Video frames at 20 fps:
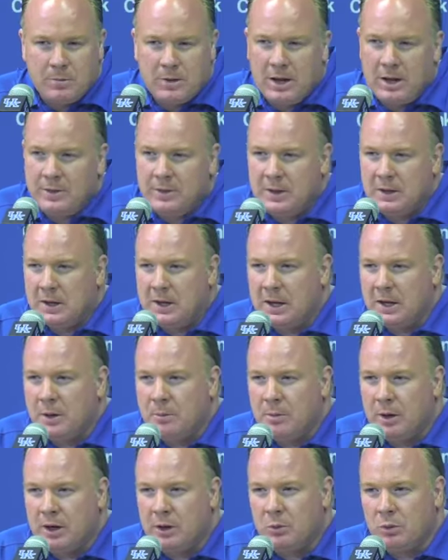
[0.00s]
I think
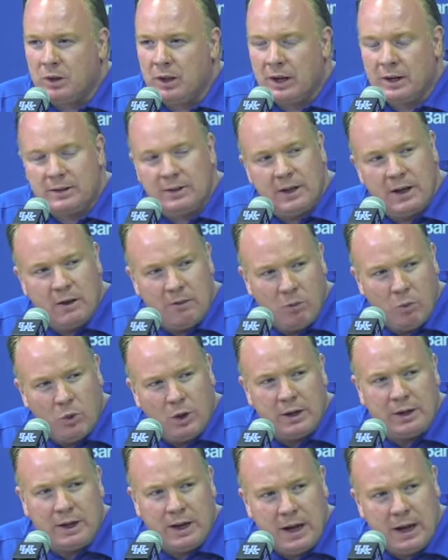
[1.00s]
anybody would like to have
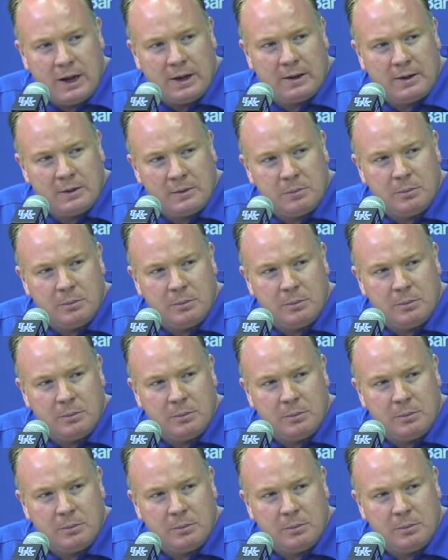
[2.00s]
one guy.